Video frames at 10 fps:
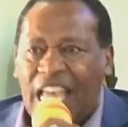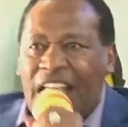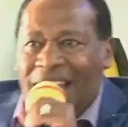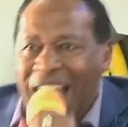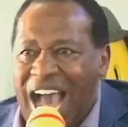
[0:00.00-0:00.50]

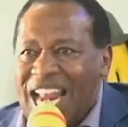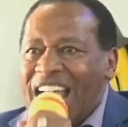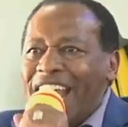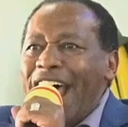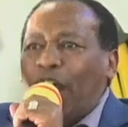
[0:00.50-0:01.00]
na
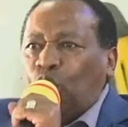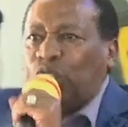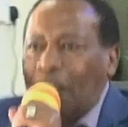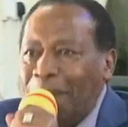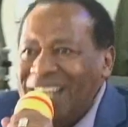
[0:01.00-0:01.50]
anaenda
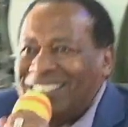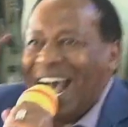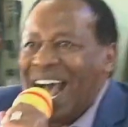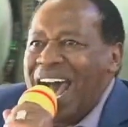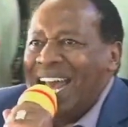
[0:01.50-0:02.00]
kutimiza
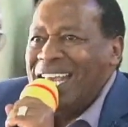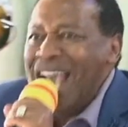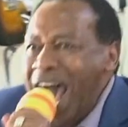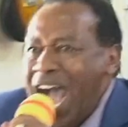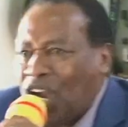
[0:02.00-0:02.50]
ahadi
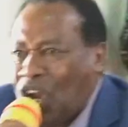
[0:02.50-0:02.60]
yako.